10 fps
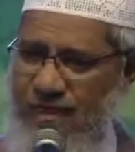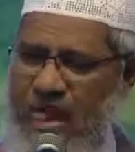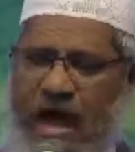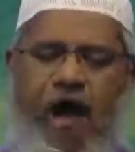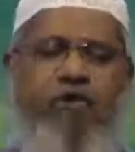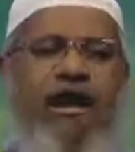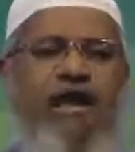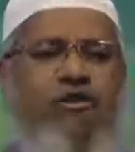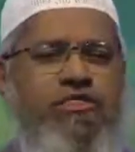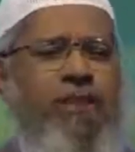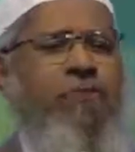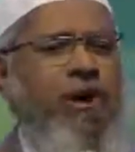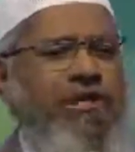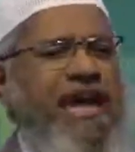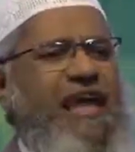How can you
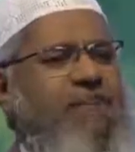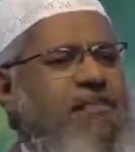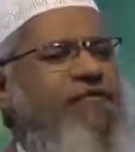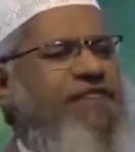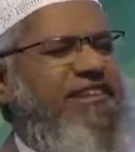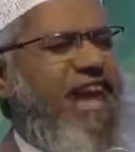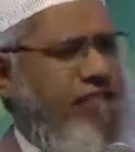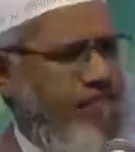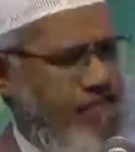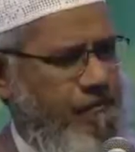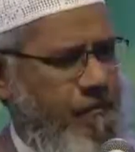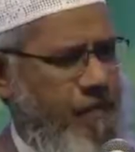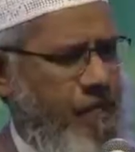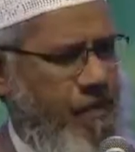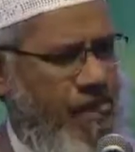support the enemies of Islam
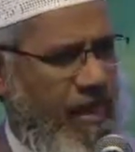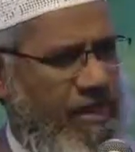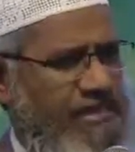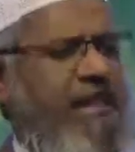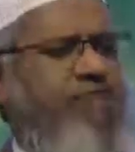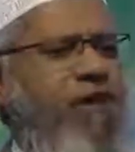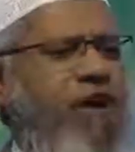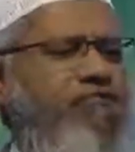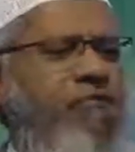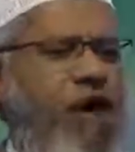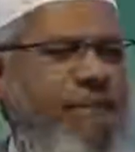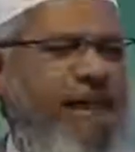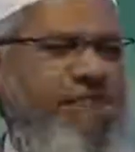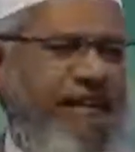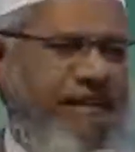just for a small
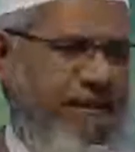benefit?